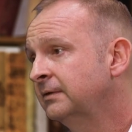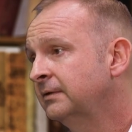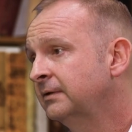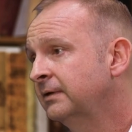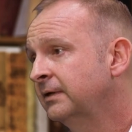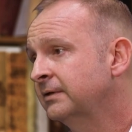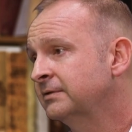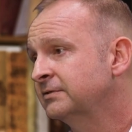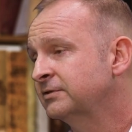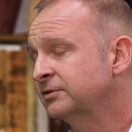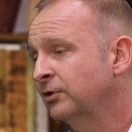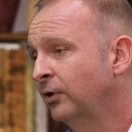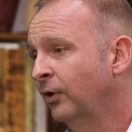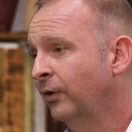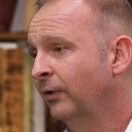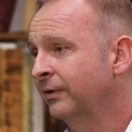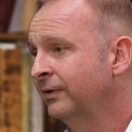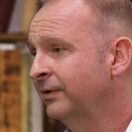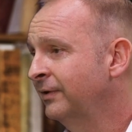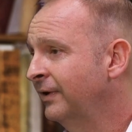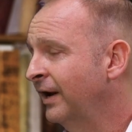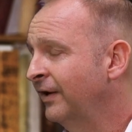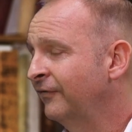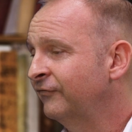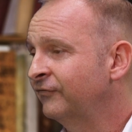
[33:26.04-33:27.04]
And so
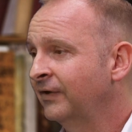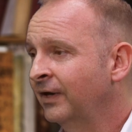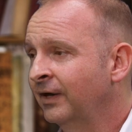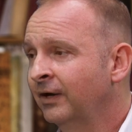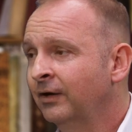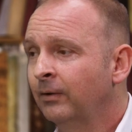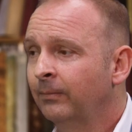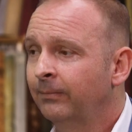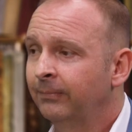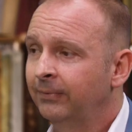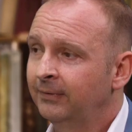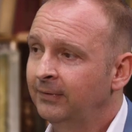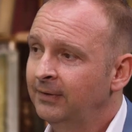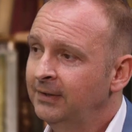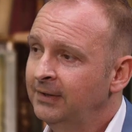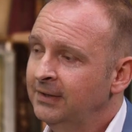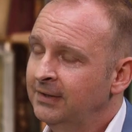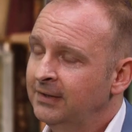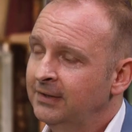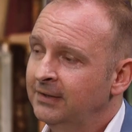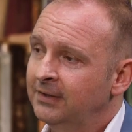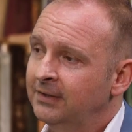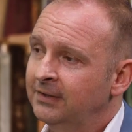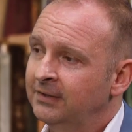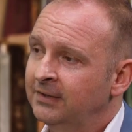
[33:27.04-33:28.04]
you have to help,
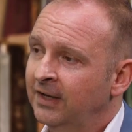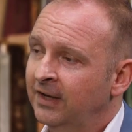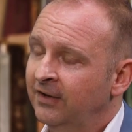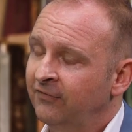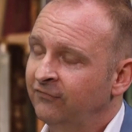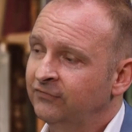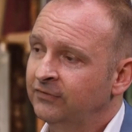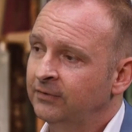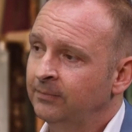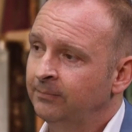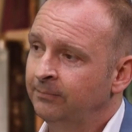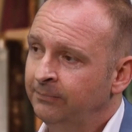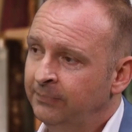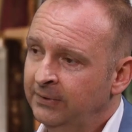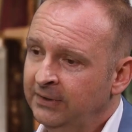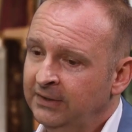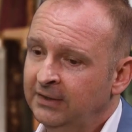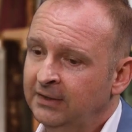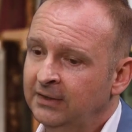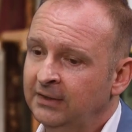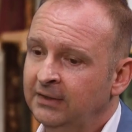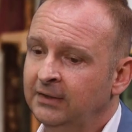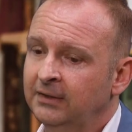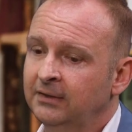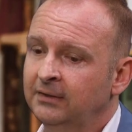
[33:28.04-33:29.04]
and you have to
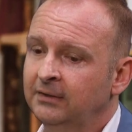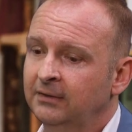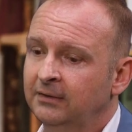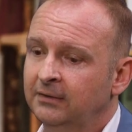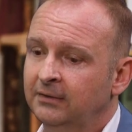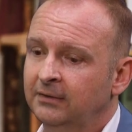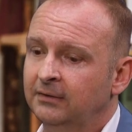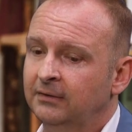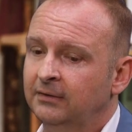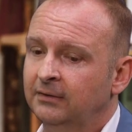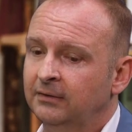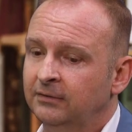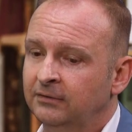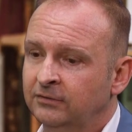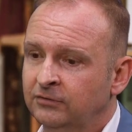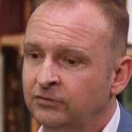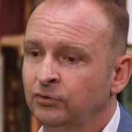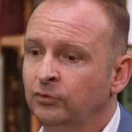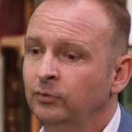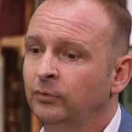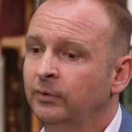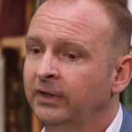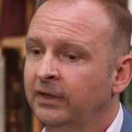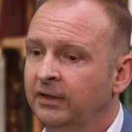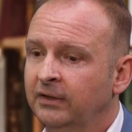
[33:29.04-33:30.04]
be
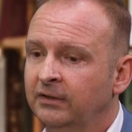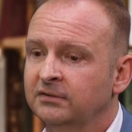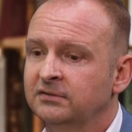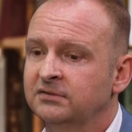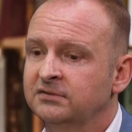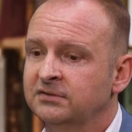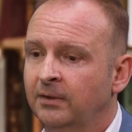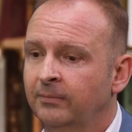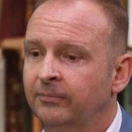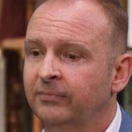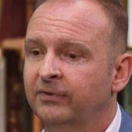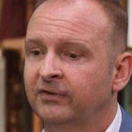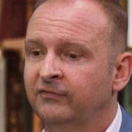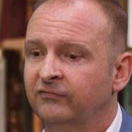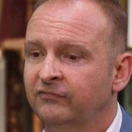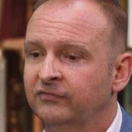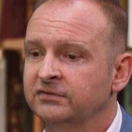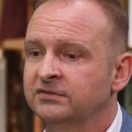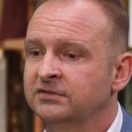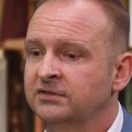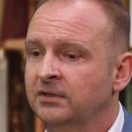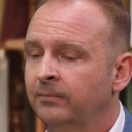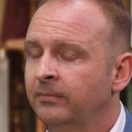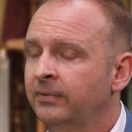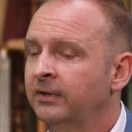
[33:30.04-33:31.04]
doing something for
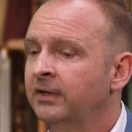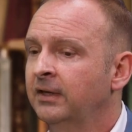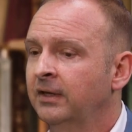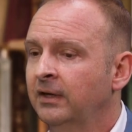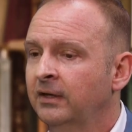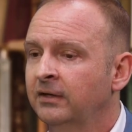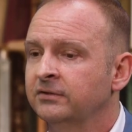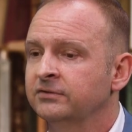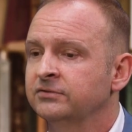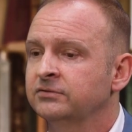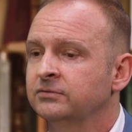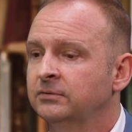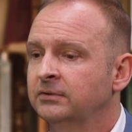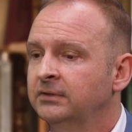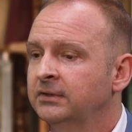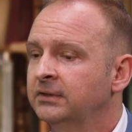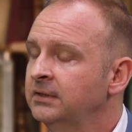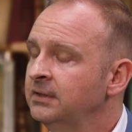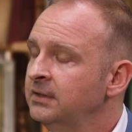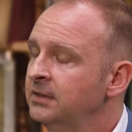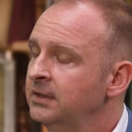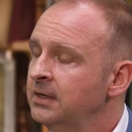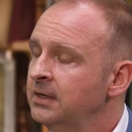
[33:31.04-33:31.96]
somebody else, really.